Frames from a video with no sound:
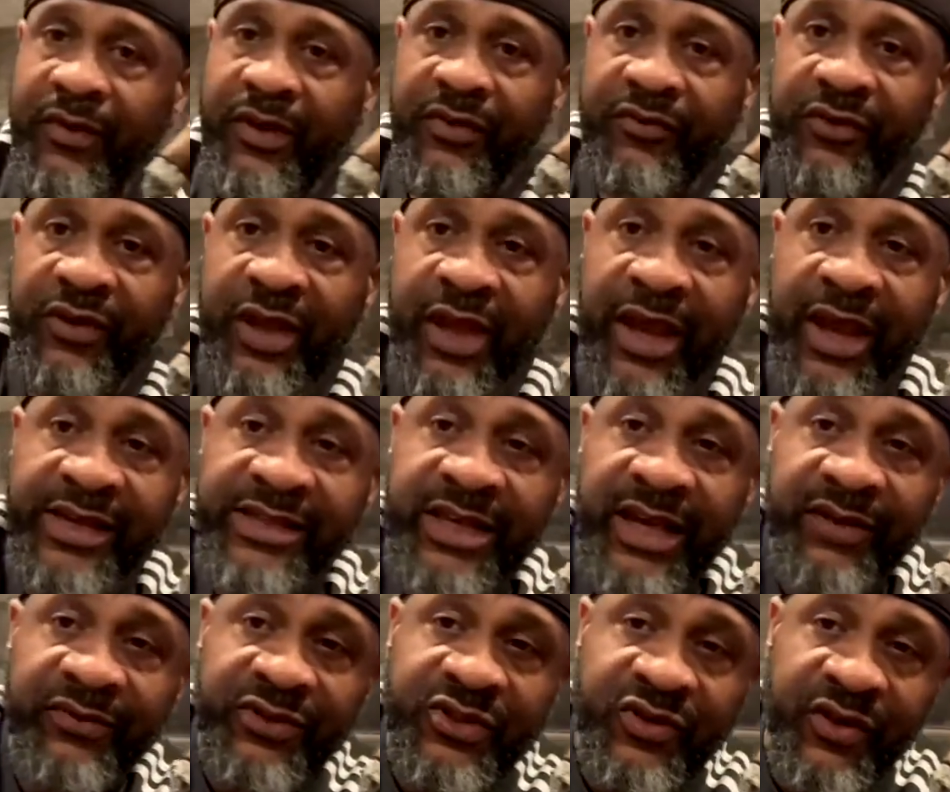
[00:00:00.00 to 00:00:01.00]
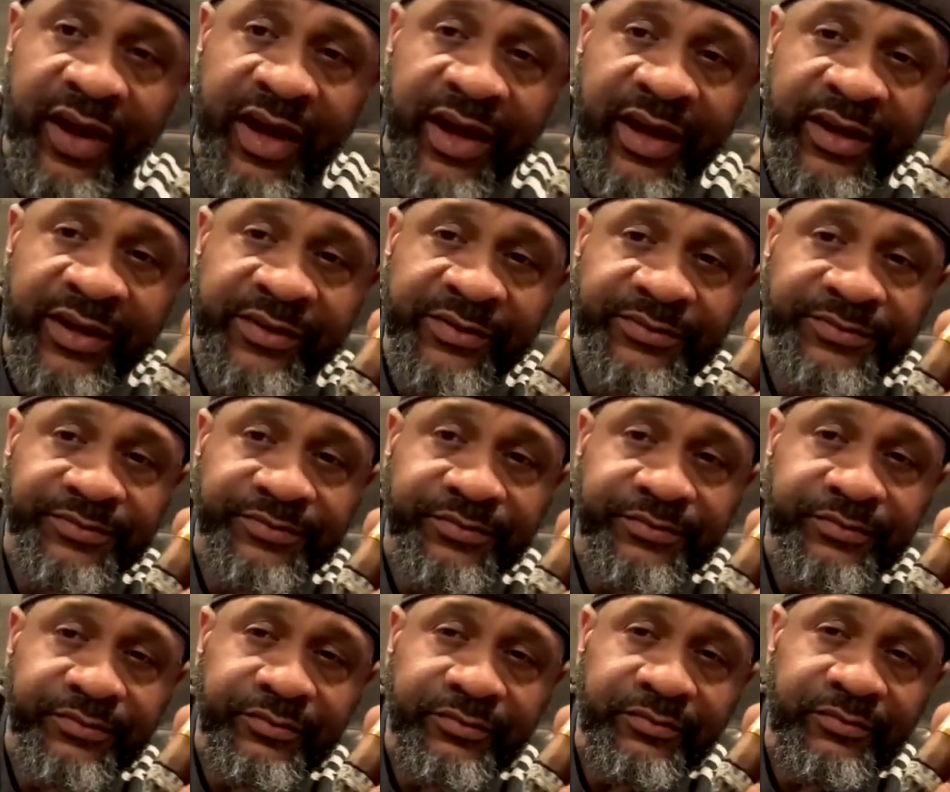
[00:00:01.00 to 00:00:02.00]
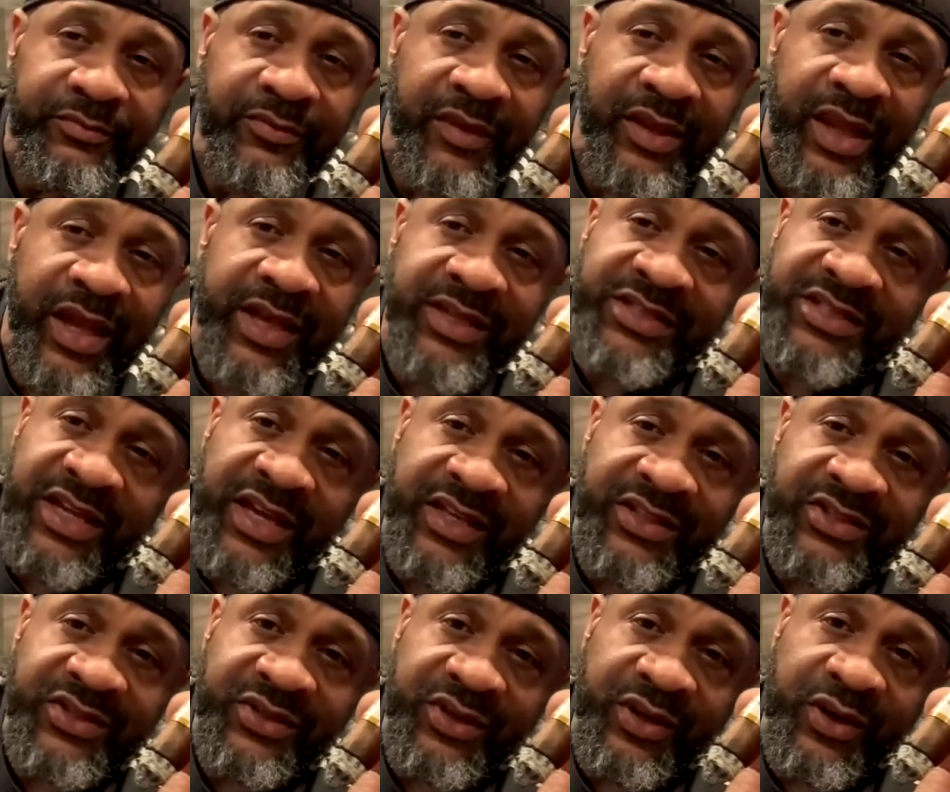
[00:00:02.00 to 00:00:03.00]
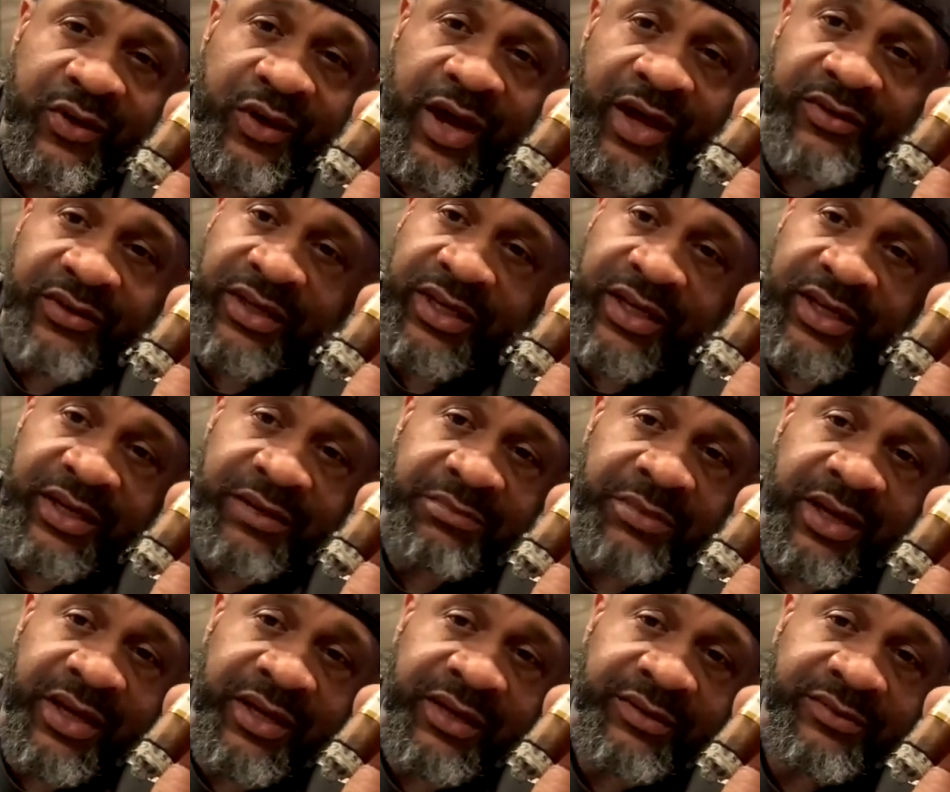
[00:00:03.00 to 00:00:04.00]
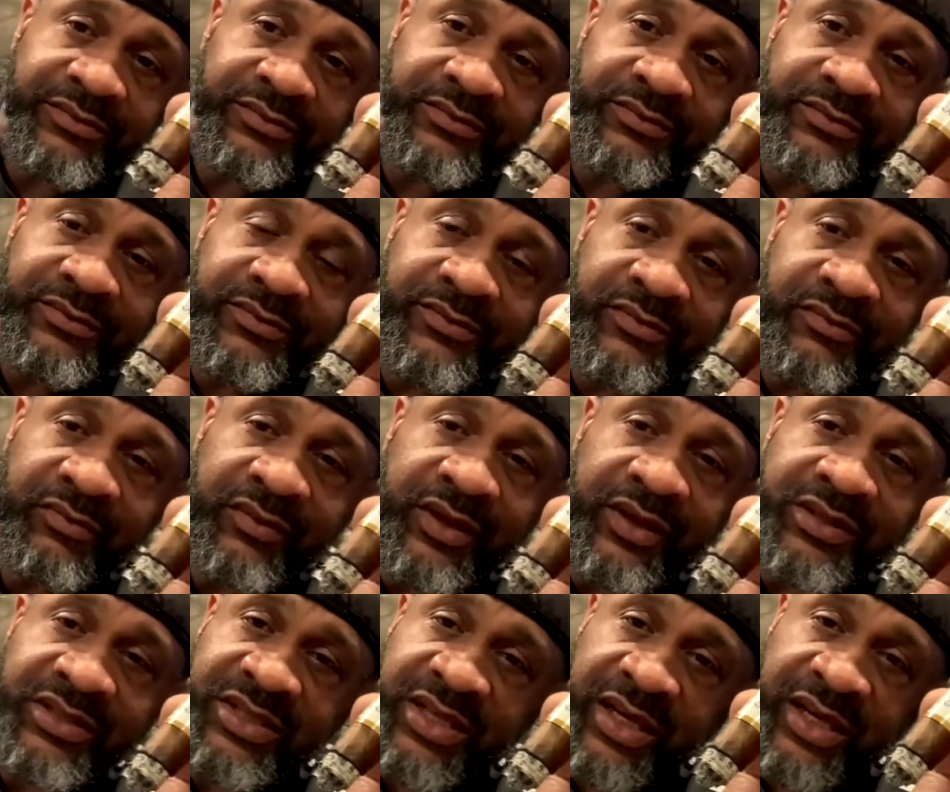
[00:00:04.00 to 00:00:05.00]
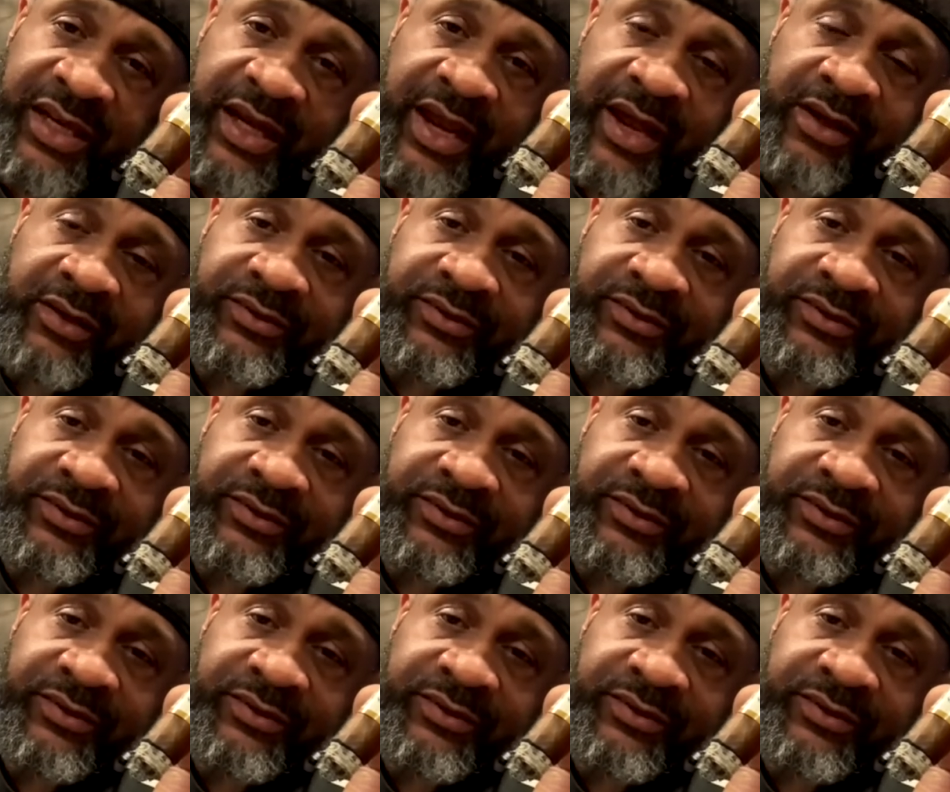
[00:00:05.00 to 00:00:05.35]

you guys haven't tried it, I challenge you to go out and get it, man. Check it out.